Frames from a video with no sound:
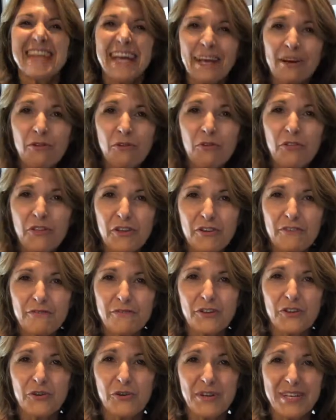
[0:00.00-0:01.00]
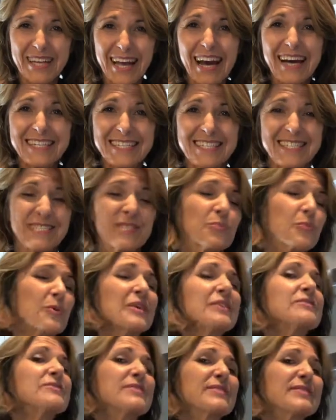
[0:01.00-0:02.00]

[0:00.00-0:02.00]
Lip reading: healthier for your gut as well.